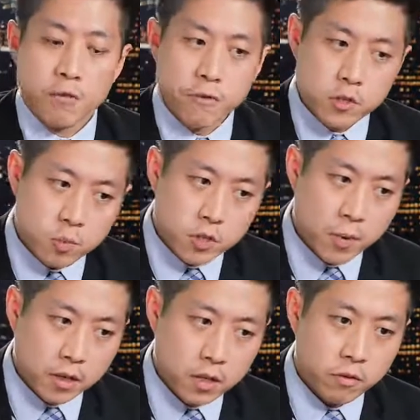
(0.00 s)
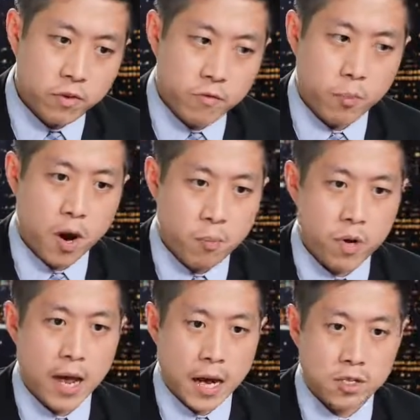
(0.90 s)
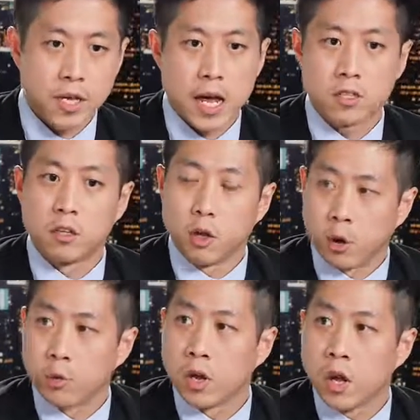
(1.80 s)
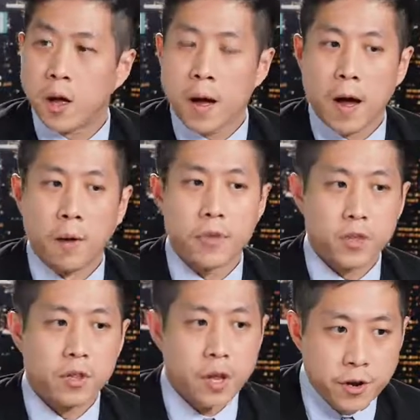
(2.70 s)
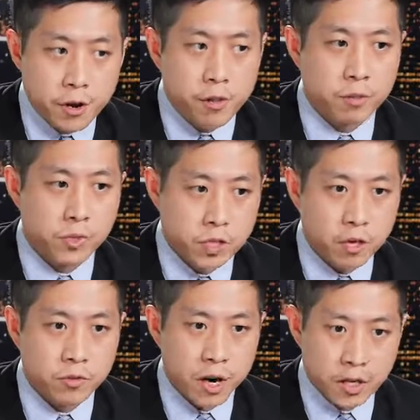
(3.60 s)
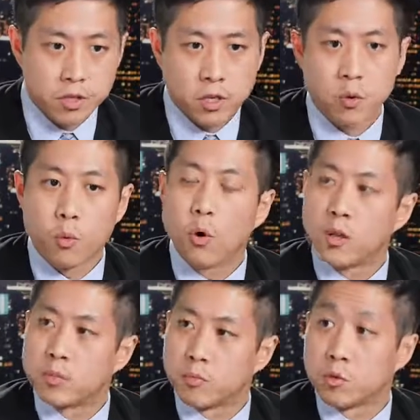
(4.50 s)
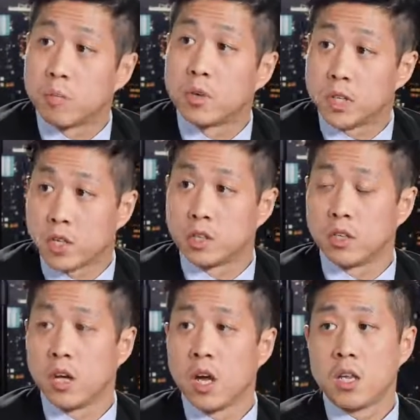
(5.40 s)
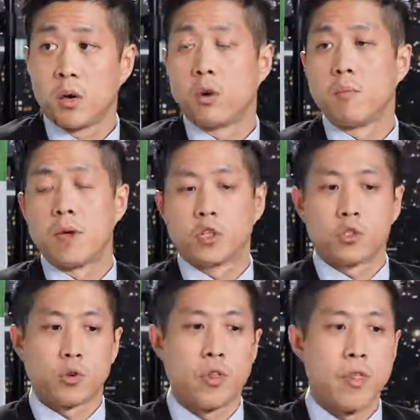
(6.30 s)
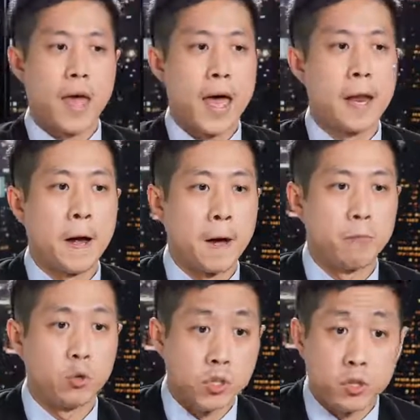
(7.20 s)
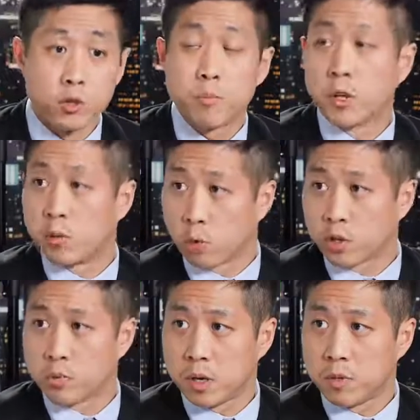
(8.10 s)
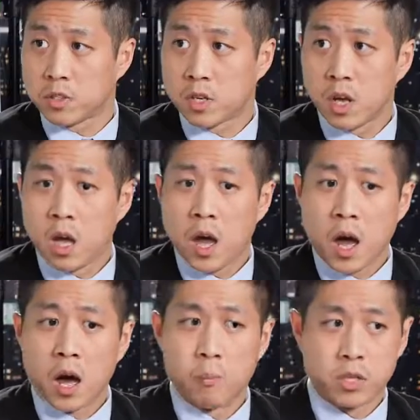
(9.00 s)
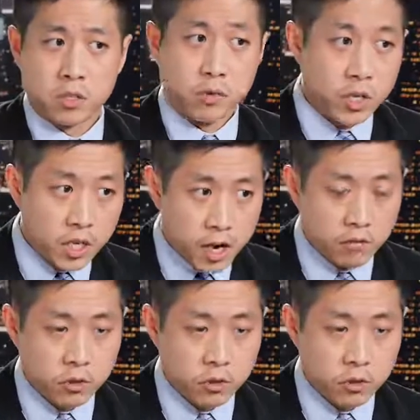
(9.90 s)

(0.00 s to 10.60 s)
The first perspective, if the property actually has a loan, then the lender themselves are actually going to want some sort of protection. They want to make sure that you continue to make your mortgage payments, because if you didn't have